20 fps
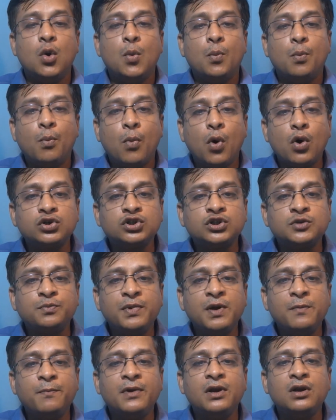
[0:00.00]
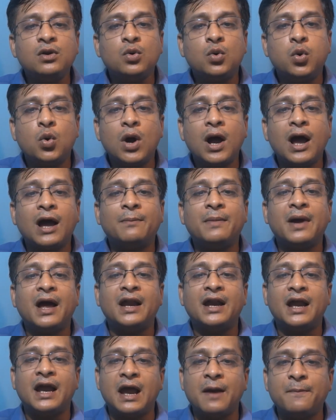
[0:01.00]
Most people who have
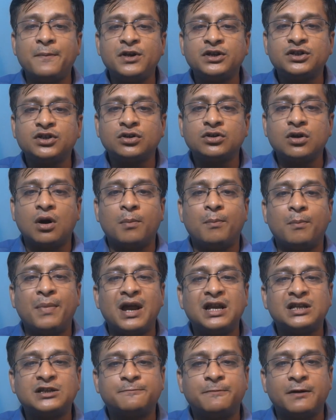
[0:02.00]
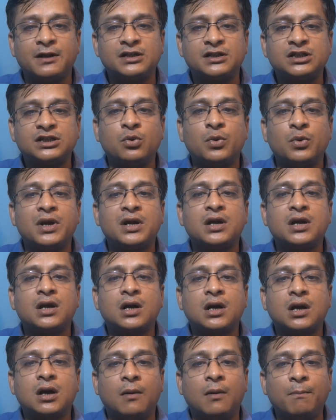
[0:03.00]
an episode of Bell's palsy will
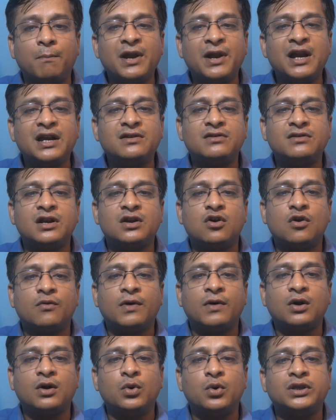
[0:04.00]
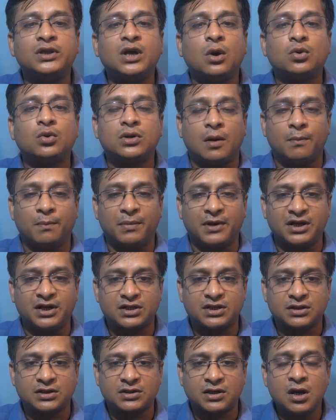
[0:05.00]
completely recover without
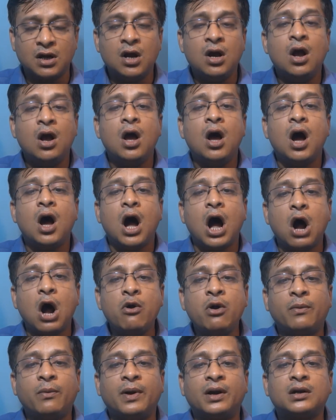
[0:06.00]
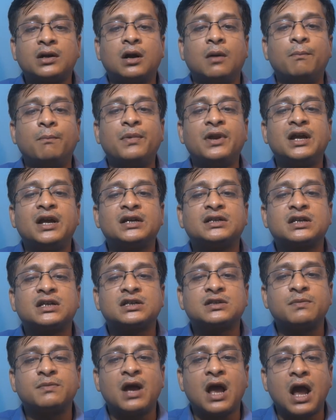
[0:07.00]
complications. However,
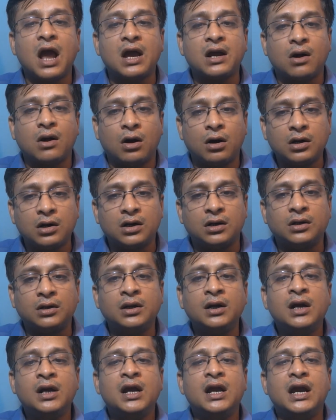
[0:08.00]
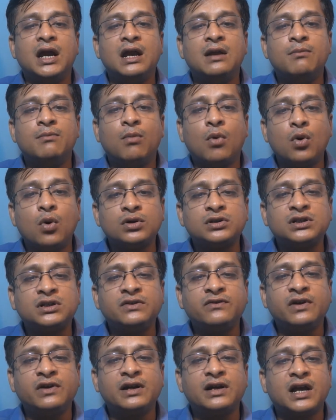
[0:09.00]
complications may occur in more
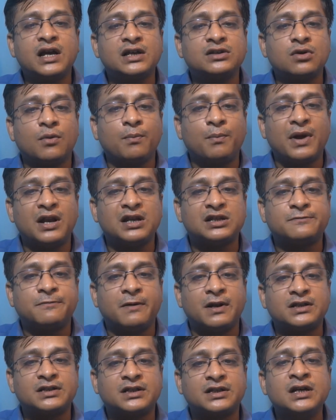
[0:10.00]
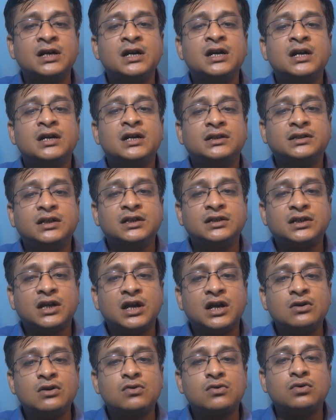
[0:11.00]
severe case of Bell's palsy. These
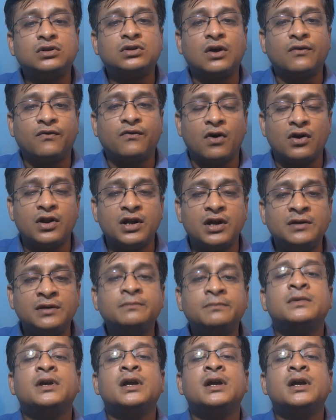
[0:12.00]
include the following.